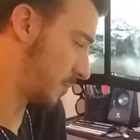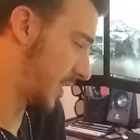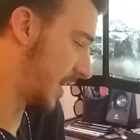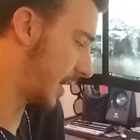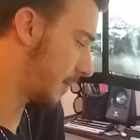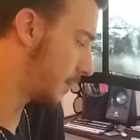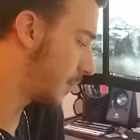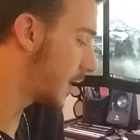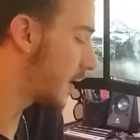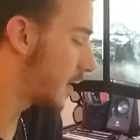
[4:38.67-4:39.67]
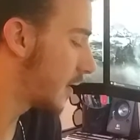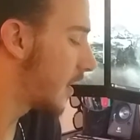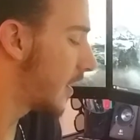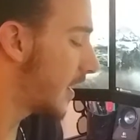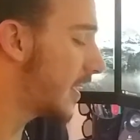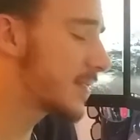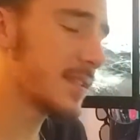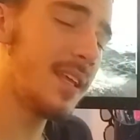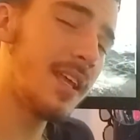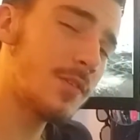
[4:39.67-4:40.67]
yeah, but it's an
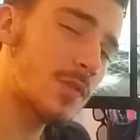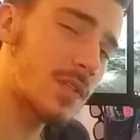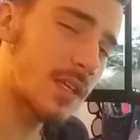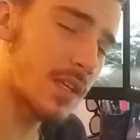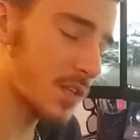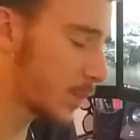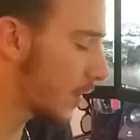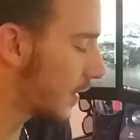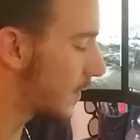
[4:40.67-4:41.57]
interesting experience.